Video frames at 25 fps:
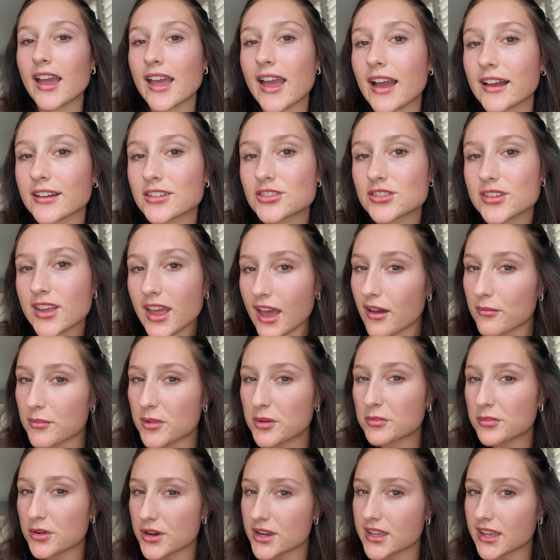I actually have
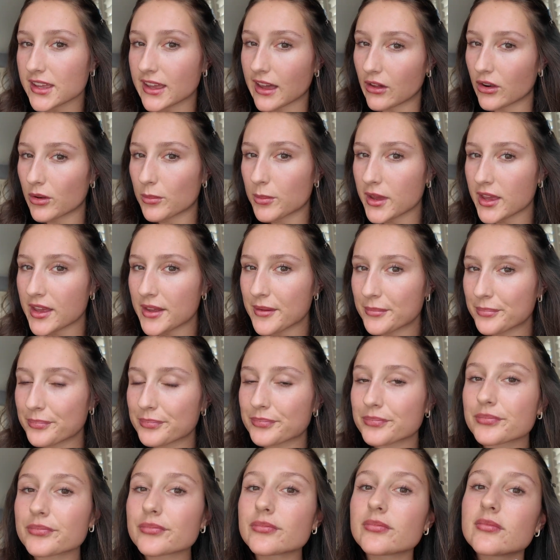been breaking out a bit.
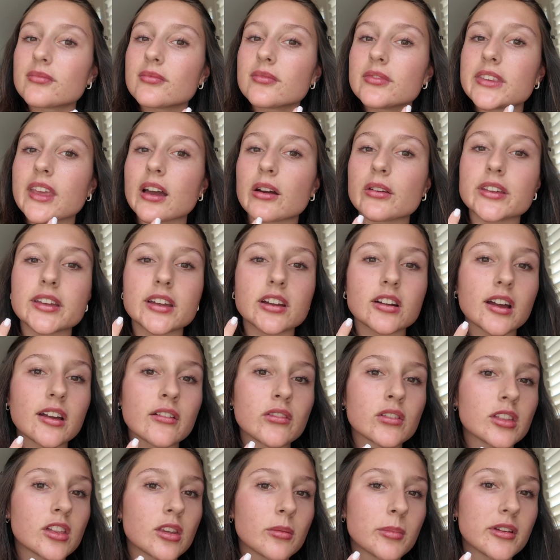Down here I
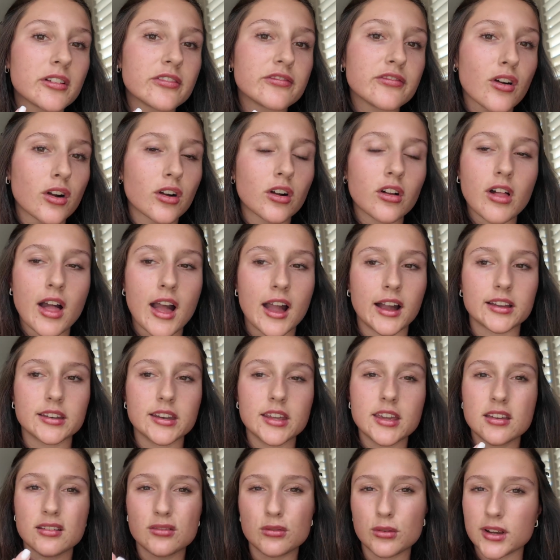have a little bit of fungal
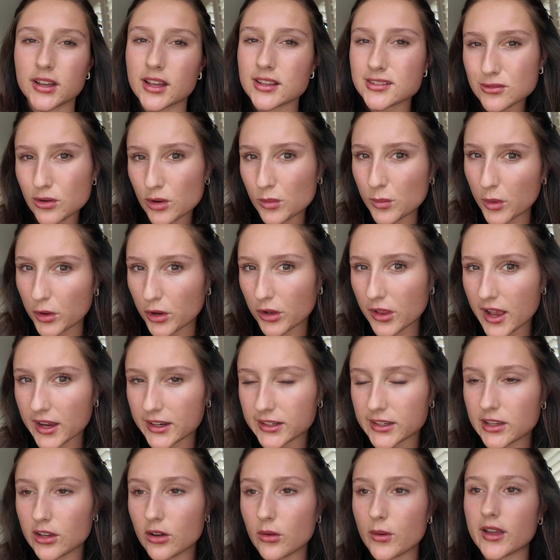acne, or I guess hormonal
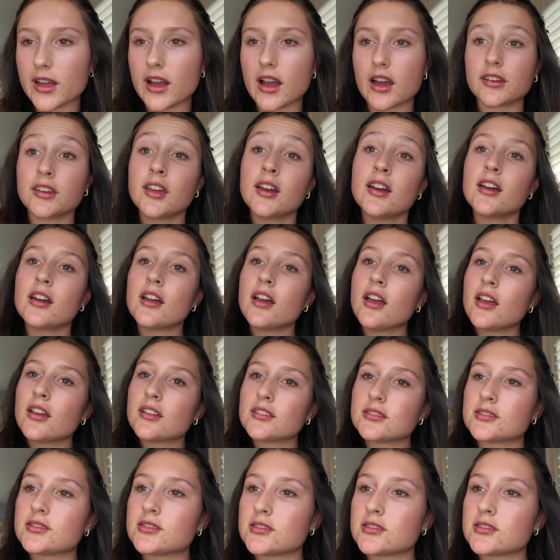acne going on.